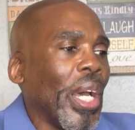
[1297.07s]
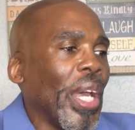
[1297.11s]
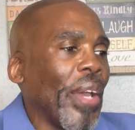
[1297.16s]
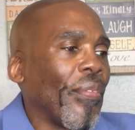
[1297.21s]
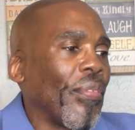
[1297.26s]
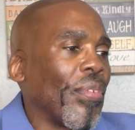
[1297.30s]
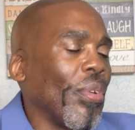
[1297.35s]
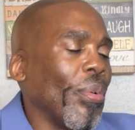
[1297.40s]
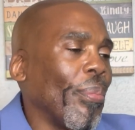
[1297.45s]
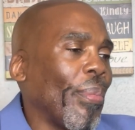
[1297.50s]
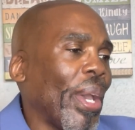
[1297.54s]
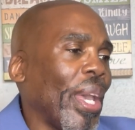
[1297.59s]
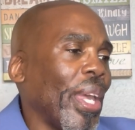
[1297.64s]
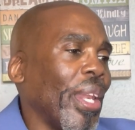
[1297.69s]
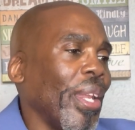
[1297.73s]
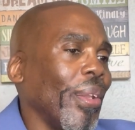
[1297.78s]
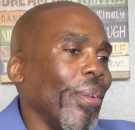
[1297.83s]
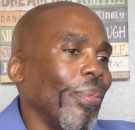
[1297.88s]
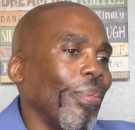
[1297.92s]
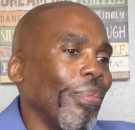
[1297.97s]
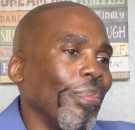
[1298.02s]
If you made
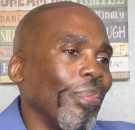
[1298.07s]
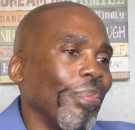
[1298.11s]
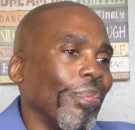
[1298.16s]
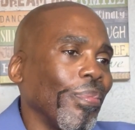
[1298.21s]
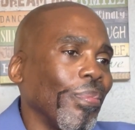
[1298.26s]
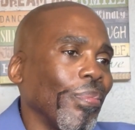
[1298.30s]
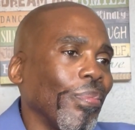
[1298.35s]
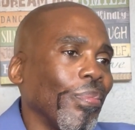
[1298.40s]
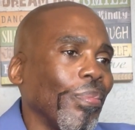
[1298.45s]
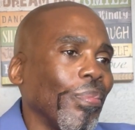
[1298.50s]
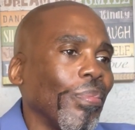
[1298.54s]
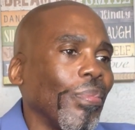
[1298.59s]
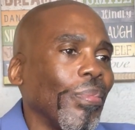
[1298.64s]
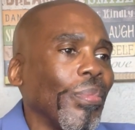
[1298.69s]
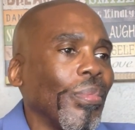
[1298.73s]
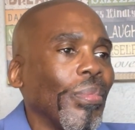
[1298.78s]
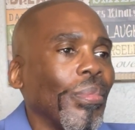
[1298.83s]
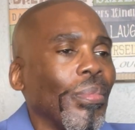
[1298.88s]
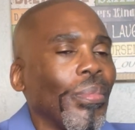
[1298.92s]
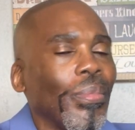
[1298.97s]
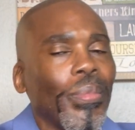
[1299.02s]
it
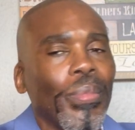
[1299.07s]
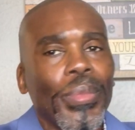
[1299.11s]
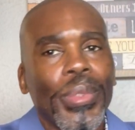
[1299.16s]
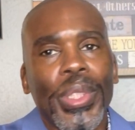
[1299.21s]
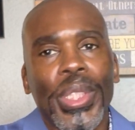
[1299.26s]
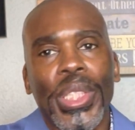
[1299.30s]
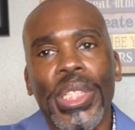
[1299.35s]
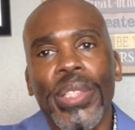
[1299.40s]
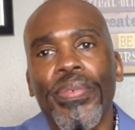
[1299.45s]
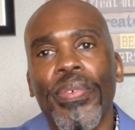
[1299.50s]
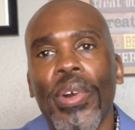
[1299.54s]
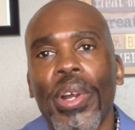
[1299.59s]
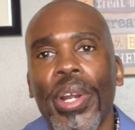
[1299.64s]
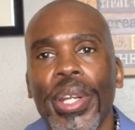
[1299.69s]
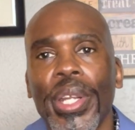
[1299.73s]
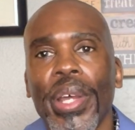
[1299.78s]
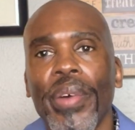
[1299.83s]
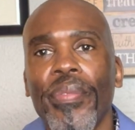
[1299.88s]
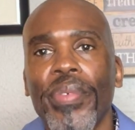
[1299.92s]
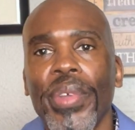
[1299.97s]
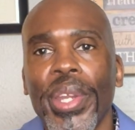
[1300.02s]
this far in
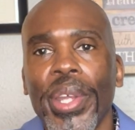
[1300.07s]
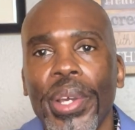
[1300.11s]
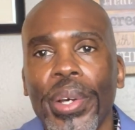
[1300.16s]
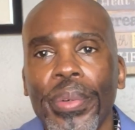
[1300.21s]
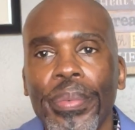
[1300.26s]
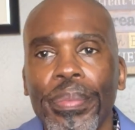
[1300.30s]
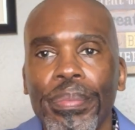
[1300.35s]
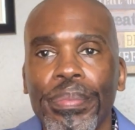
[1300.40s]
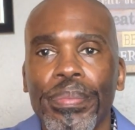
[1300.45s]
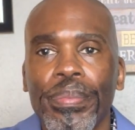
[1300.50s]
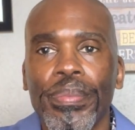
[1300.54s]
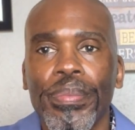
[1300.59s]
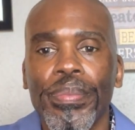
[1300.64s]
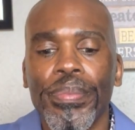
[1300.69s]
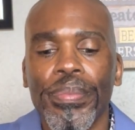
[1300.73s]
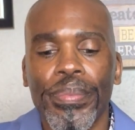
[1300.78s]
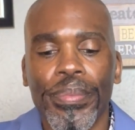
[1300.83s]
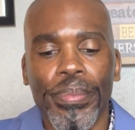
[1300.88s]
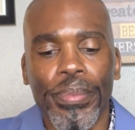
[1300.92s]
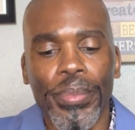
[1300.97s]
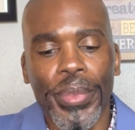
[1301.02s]
that video,
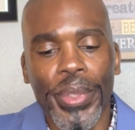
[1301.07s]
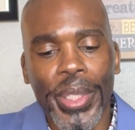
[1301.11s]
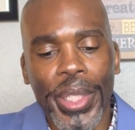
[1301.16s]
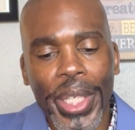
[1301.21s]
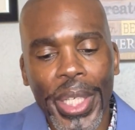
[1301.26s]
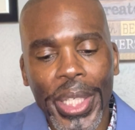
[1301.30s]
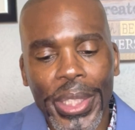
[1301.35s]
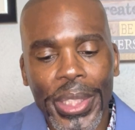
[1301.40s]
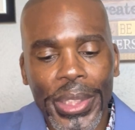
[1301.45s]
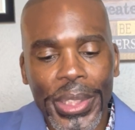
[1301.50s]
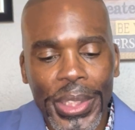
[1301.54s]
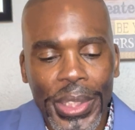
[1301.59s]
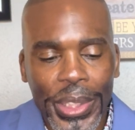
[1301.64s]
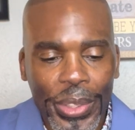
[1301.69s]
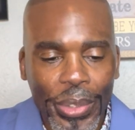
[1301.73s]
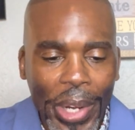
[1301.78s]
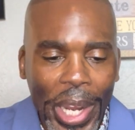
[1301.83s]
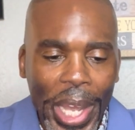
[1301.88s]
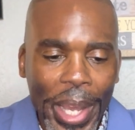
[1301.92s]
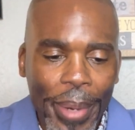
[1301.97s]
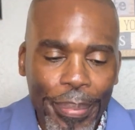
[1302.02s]
hit the
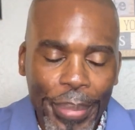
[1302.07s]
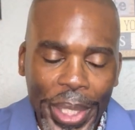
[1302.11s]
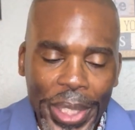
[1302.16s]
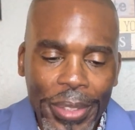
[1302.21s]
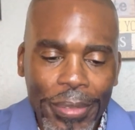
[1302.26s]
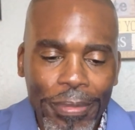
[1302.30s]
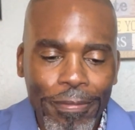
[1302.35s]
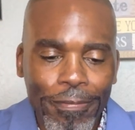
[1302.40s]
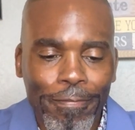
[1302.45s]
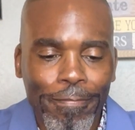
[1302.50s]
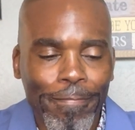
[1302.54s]
subscribe button,